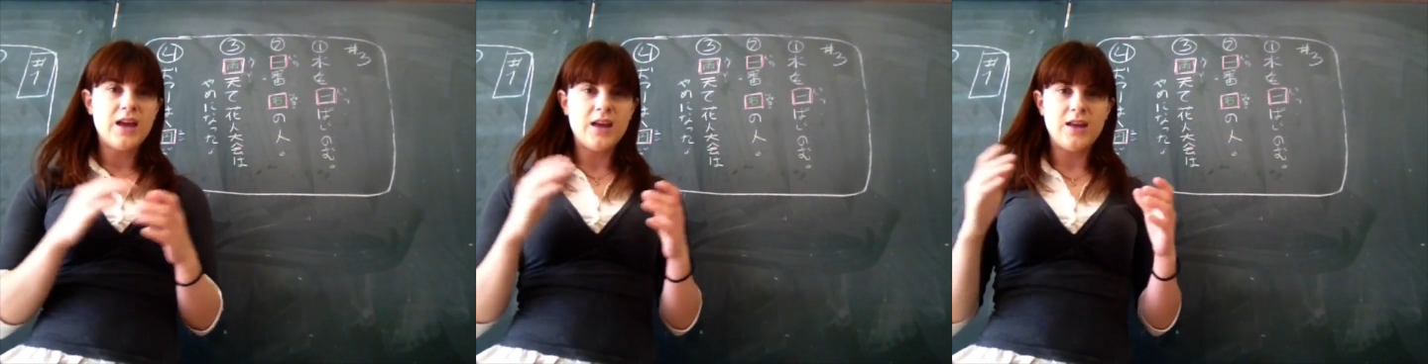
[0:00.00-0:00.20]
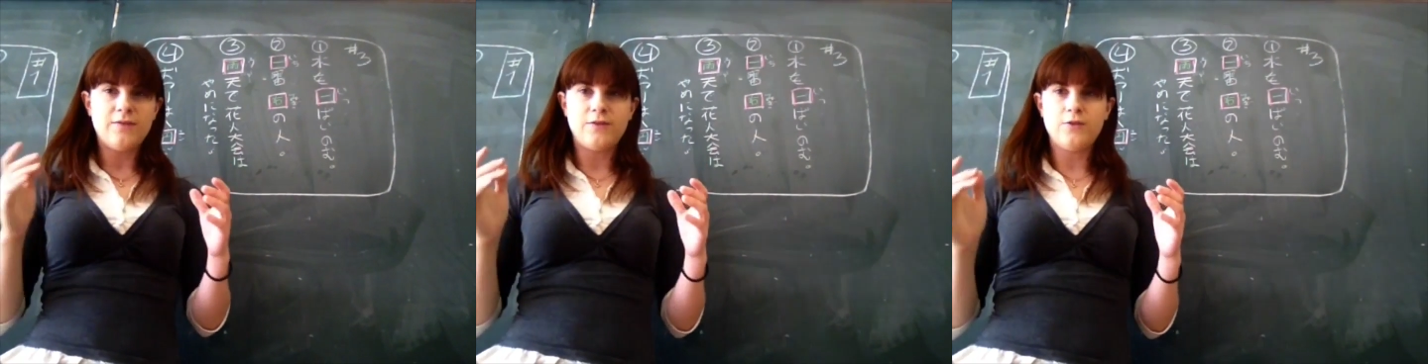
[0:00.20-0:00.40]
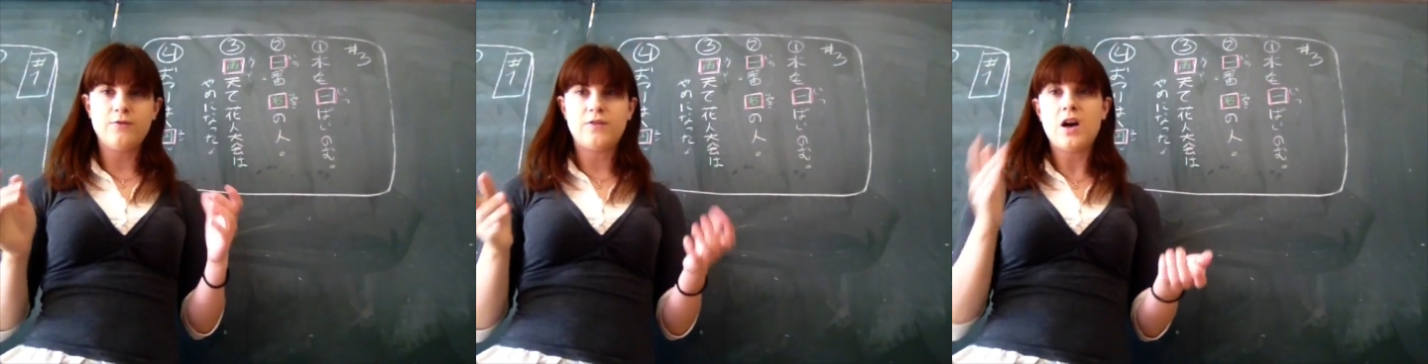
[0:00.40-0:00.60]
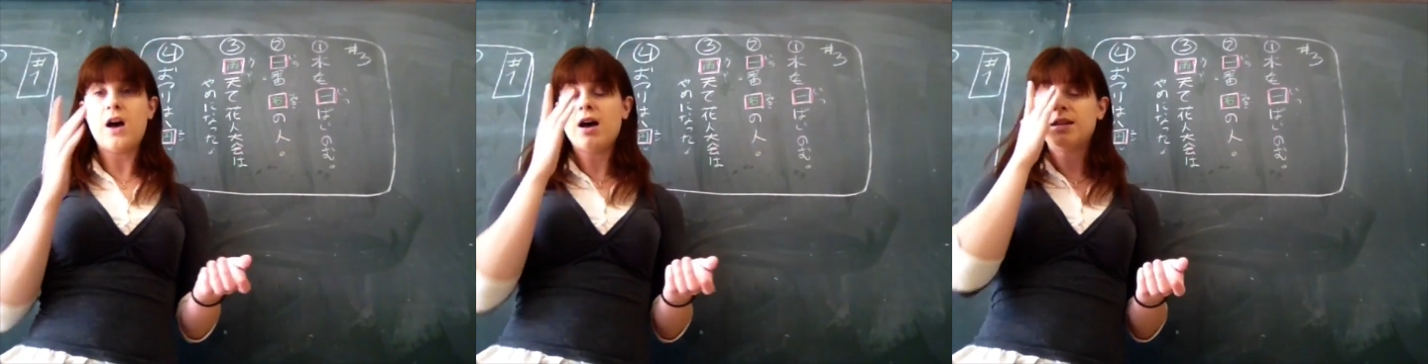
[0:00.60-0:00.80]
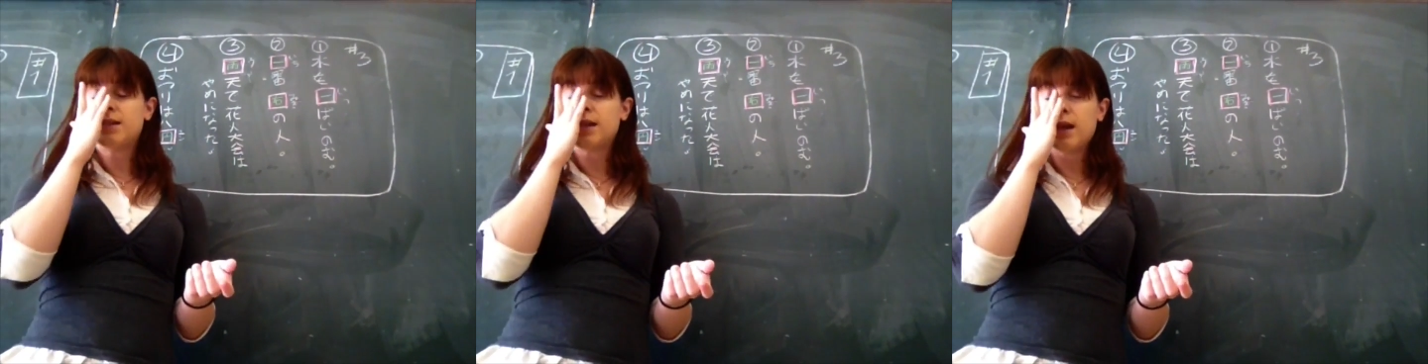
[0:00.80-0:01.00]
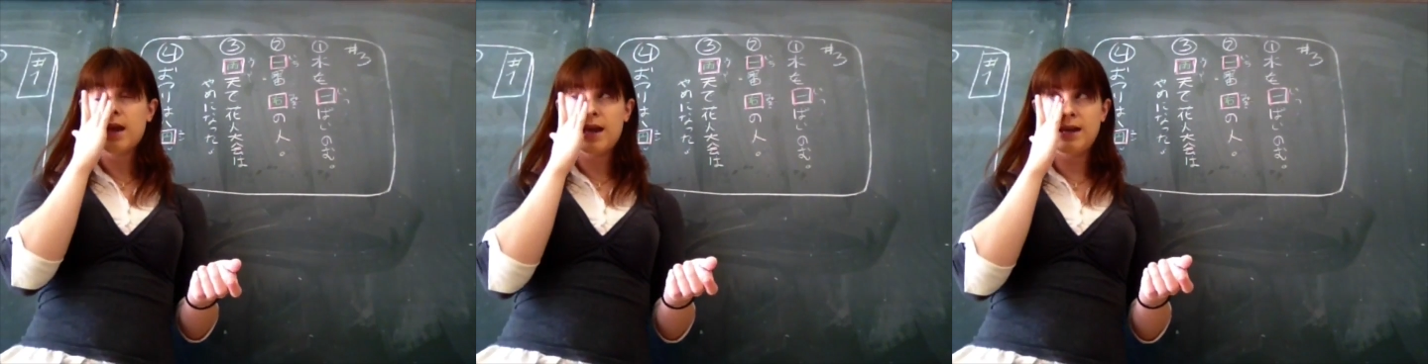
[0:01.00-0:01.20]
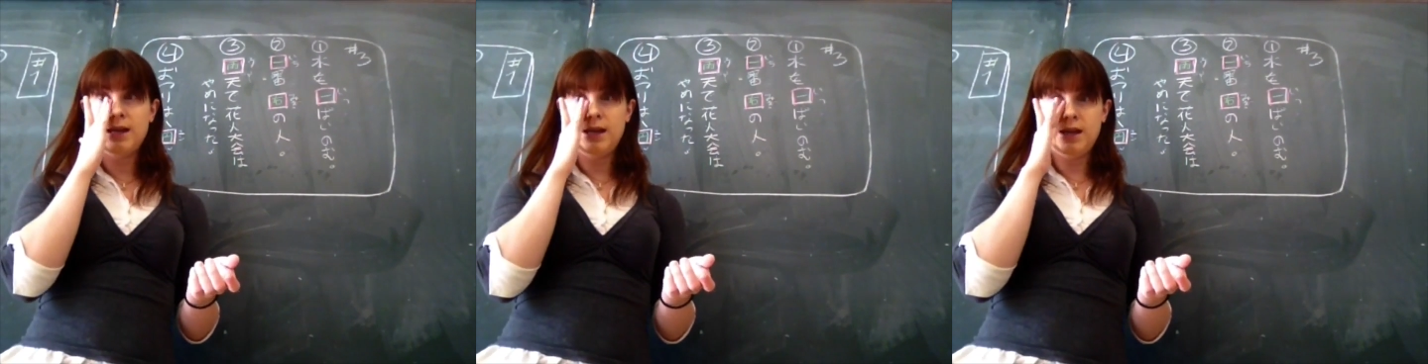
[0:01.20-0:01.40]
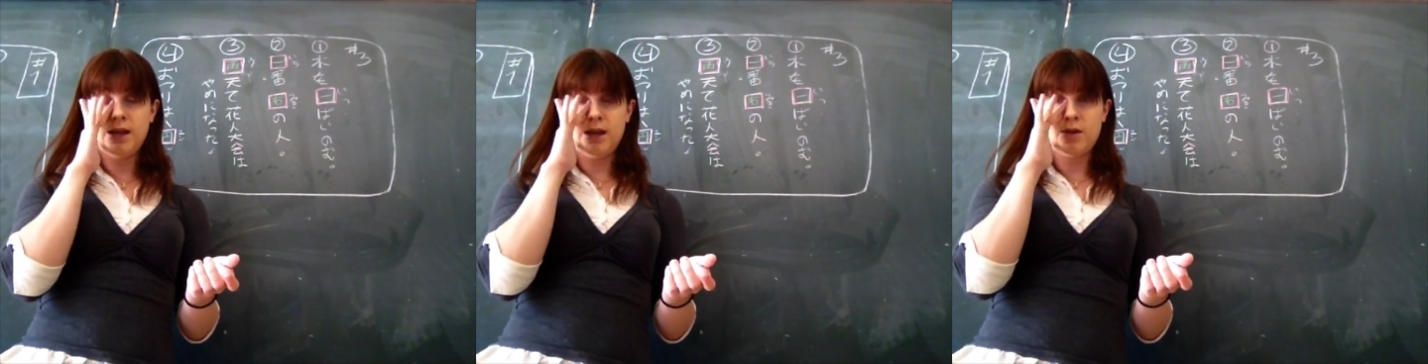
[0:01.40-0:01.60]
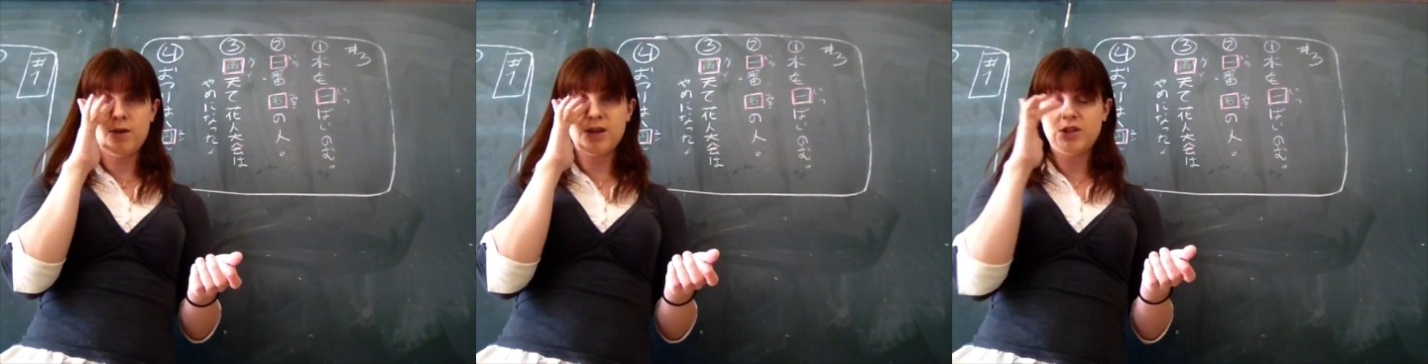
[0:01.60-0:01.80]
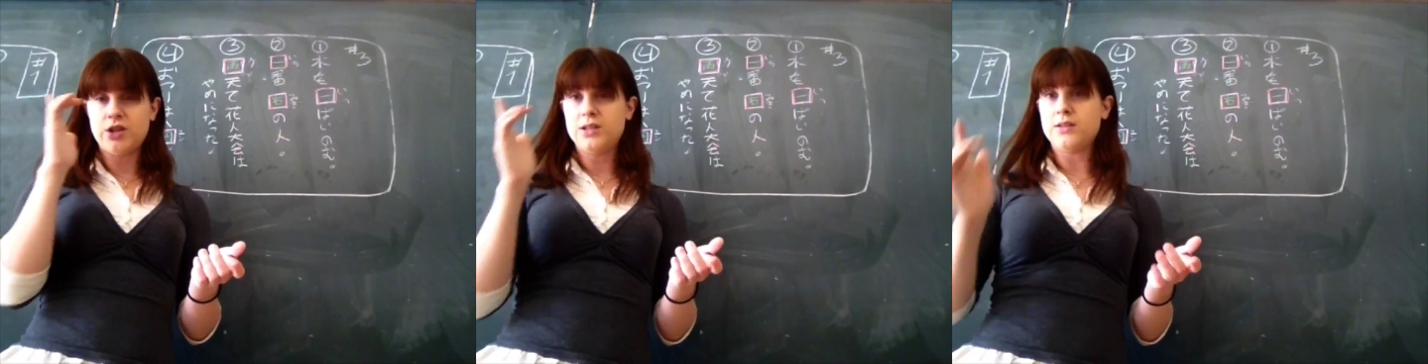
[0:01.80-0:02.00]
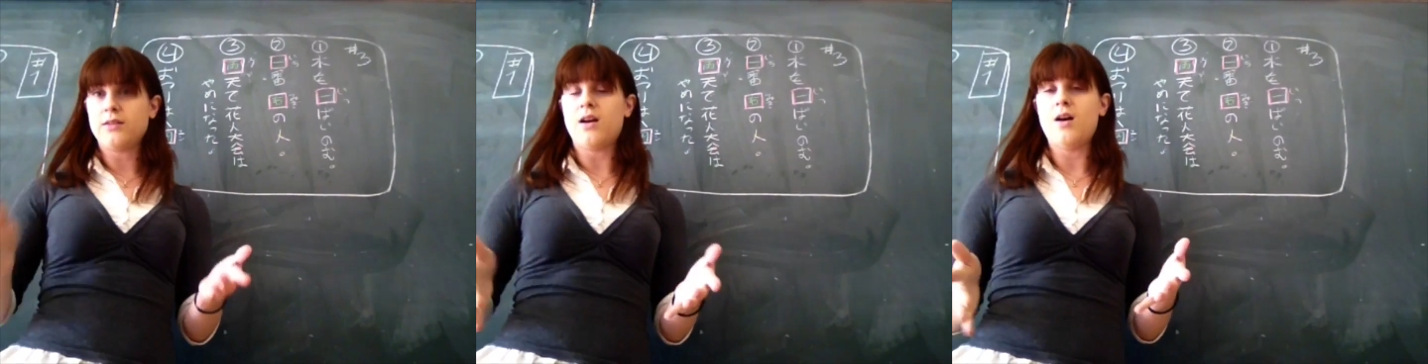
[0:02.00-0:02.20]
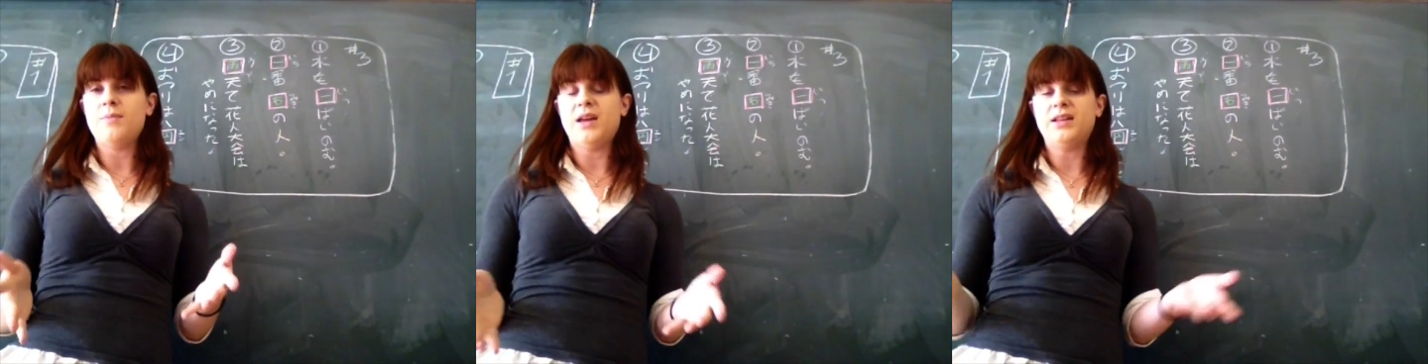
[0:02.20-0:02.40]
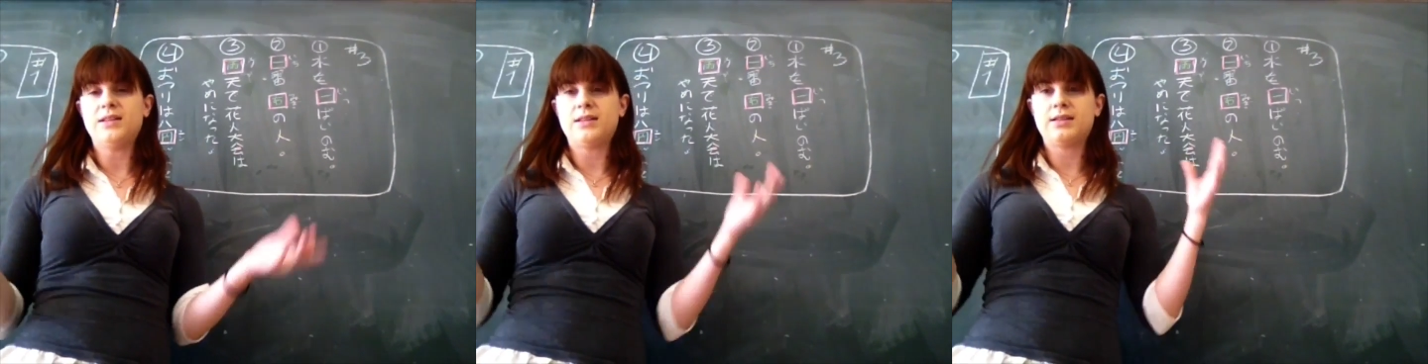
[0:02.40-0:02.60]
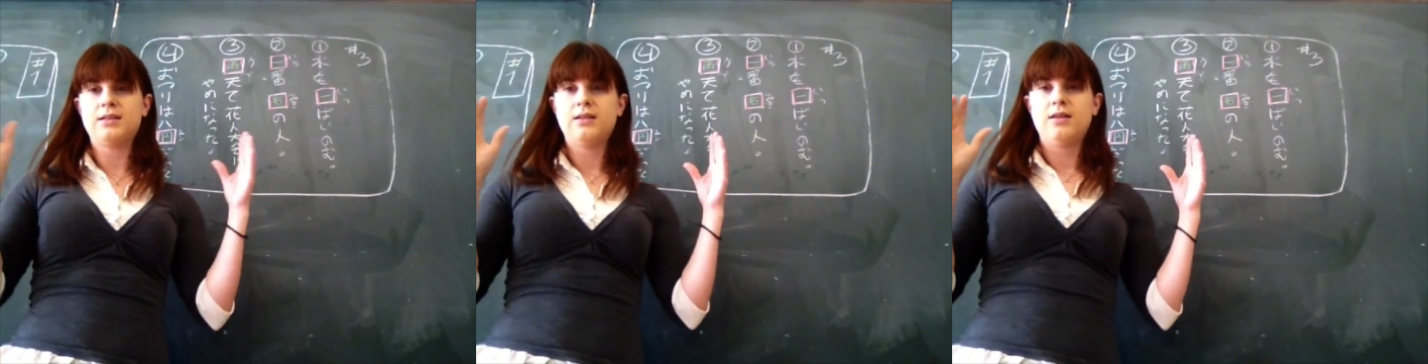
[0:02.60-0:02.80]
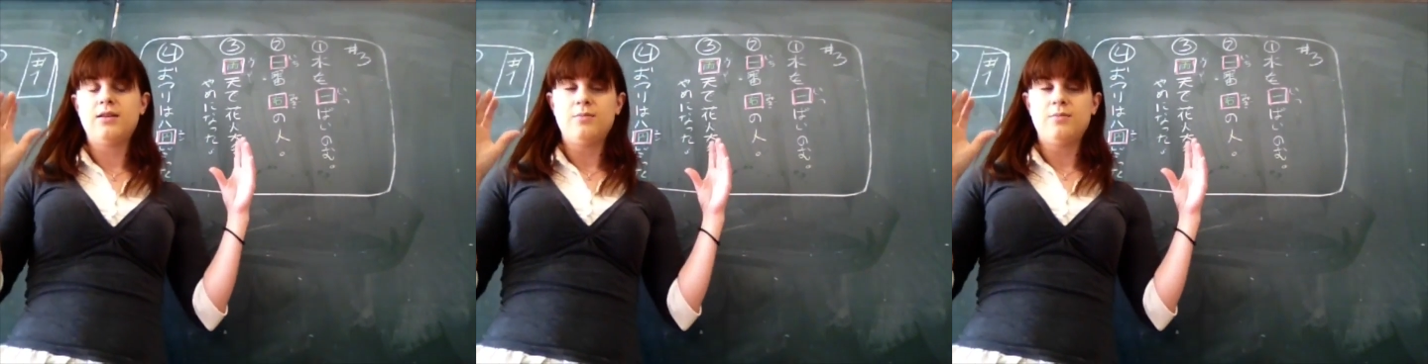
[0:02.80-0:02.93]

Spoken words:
If you've got any questions or comments,